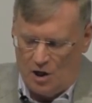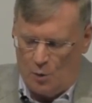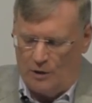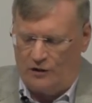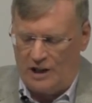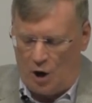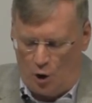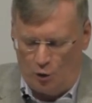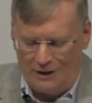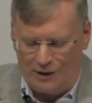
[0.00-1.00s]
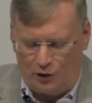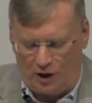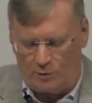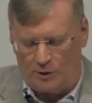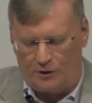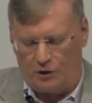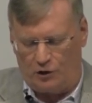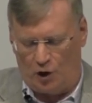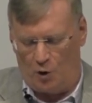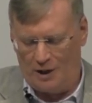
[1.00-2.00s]
was the only general to
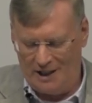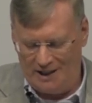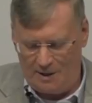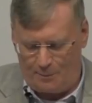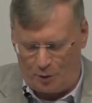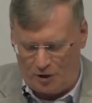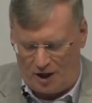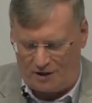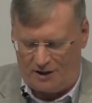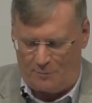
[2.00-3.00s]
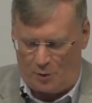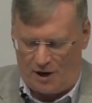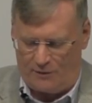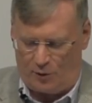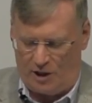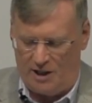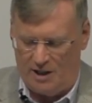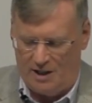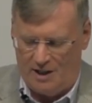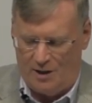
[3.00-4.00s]
show any productive bravery,
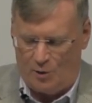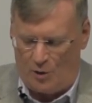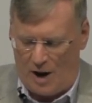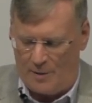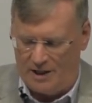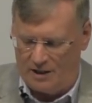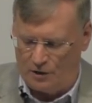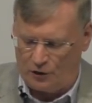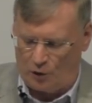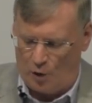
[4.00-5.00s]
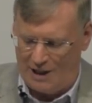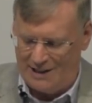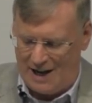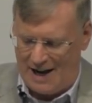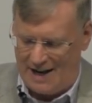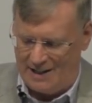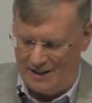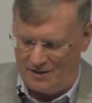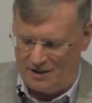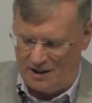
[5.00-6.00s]
ramming and destroying 9
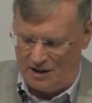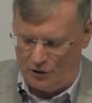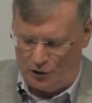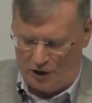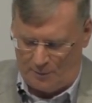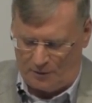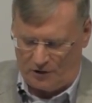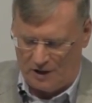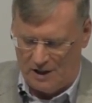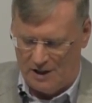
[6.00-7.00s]
Athenian ships.